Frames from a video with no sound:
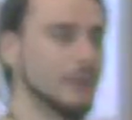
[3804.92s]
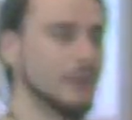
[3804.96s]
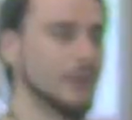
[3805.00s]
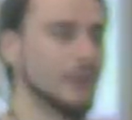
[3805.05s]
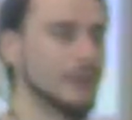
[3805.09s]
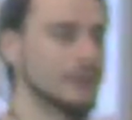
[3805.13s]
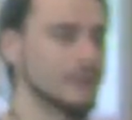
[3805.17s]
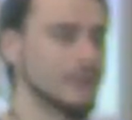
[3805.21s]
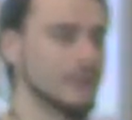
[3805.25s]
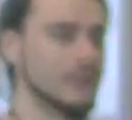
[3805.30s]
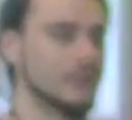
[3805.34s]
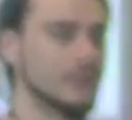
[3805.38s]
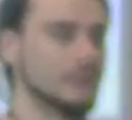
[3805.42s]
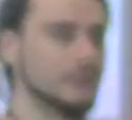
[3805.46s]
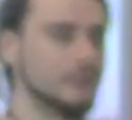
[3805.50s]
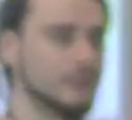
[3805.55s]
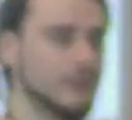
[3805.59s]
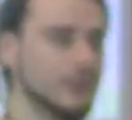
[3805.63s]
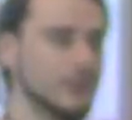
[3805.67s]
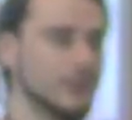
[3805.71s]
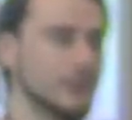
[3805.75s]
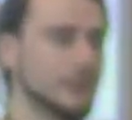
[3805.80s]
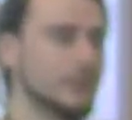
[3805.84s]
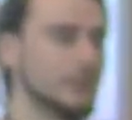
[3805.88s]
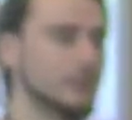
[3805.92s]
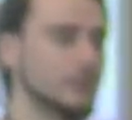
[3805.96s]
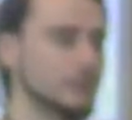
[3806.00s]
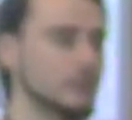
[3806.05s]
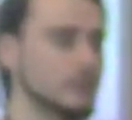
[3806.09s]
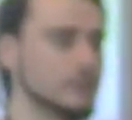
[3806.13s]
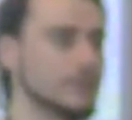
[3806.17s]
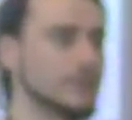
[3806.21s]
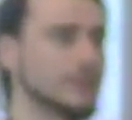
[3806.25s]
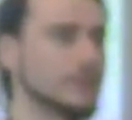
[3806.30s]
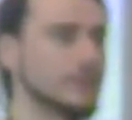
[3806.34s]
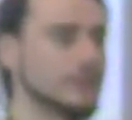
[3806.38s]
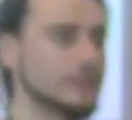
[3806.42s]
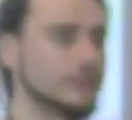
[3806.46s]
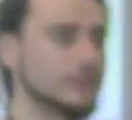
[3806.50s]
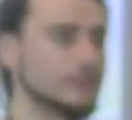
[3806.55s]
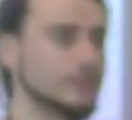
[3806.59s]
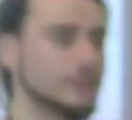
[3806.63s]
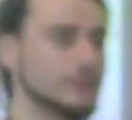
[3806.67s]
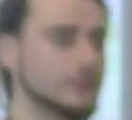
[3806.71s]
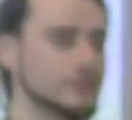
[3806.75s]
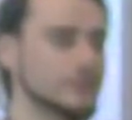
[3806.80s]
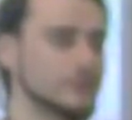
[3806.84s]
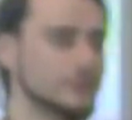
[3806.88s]
and see if I can use any
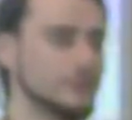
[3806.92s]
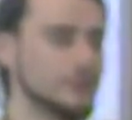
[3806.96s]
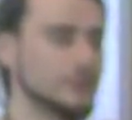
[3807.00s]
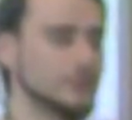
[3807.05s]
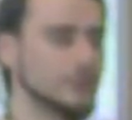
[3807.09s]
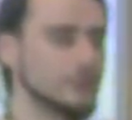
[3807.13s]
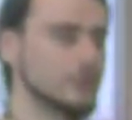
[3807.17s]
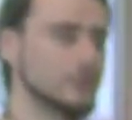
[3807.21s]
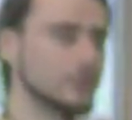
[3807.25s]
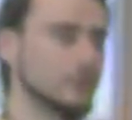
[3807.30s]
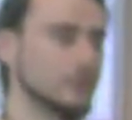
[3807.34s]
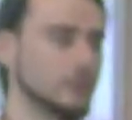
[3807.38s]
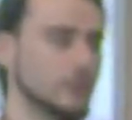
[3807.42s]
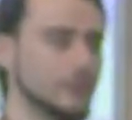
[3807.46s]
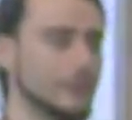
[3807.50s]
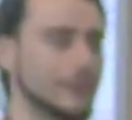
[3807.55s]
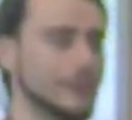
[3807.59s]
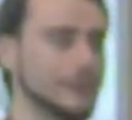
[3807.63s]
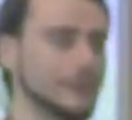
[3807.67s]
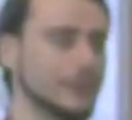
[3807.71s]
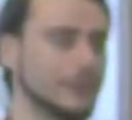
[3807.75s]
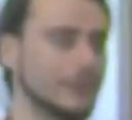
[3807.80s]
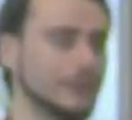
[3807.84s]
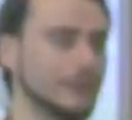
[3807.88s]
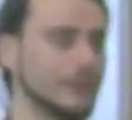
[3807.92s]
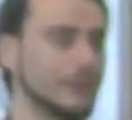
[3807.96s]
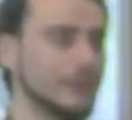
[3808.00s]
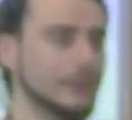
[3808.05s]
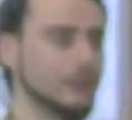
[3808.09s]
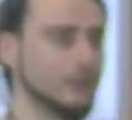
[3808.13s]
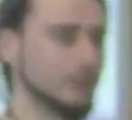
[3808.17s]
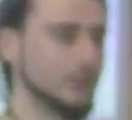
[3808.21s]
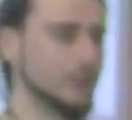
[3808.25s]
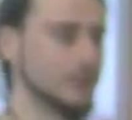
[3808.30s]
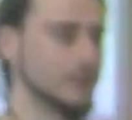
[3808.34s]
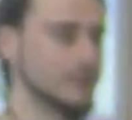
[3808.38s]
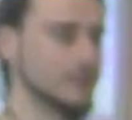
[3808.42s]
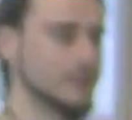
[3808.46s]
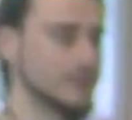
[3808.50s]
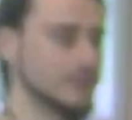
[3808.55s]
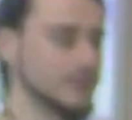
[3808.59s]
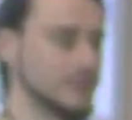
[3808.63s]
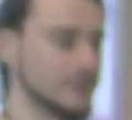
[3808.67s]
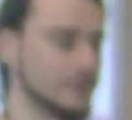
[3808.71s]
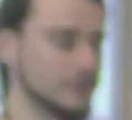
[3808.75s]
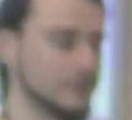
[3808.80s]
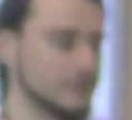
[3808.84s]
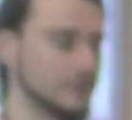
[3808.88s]
of those photos automatically into the
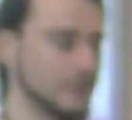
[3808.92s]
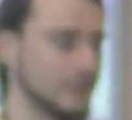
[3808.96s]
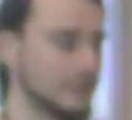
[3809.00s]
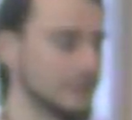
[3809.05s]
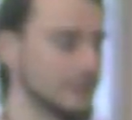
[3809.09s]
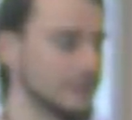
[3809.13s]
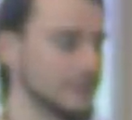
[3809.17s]
system. In